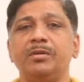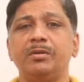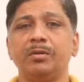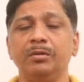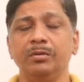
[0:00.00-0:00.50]

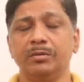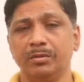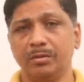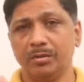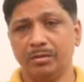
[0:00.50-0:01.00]
to
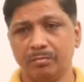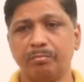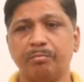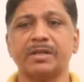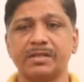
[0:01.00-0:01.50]

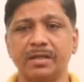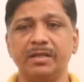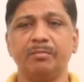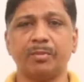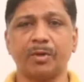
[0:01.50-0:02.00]

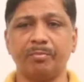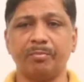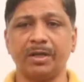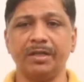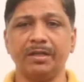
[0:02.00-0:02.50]
present
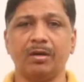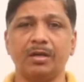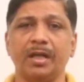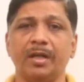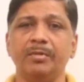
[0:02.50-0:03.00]
properly,
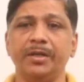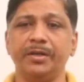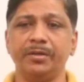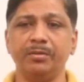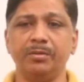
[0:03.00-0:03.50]
or
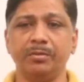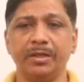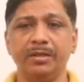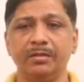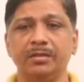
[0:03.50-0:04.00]
ability to do
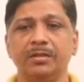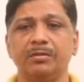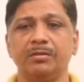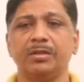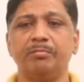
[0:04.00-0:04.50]
it
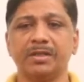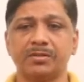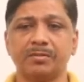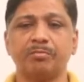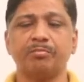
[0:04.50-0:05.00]
to the best
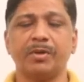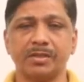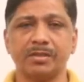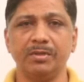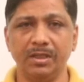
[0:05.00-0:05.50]

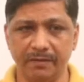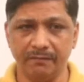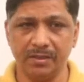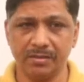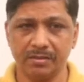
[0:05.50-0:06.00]
possible
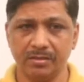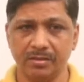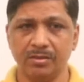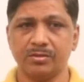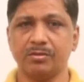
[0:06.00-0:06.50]
levels.
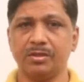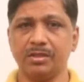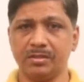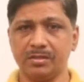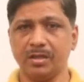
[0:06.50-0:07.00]
So
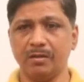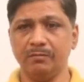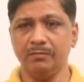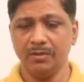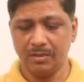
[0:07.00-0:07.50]
this is
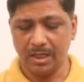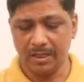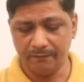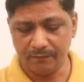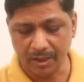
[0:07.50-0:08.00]
how I
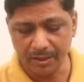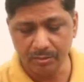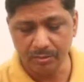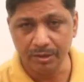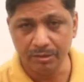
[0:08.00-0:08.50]
have tried to
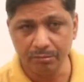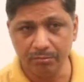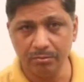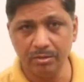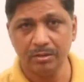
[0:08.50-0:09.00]

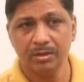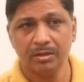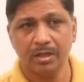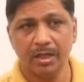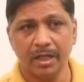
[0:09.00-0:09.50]
include
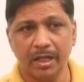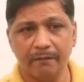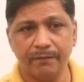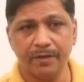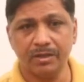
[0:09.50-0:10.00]

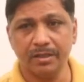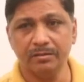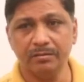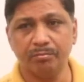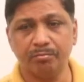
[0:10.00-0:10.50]

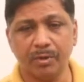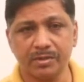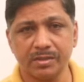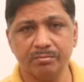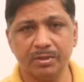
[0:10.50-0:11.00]
everything
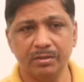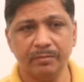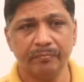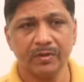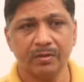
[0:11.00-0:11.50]
possible
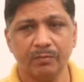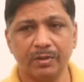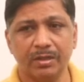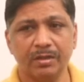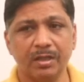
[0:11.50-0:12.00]

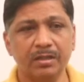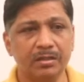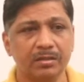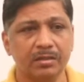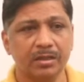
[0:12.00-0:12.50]
within
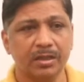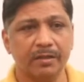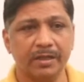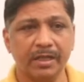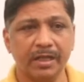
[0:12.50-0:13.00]
the
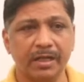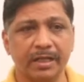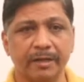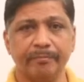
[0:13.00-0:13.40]
given area.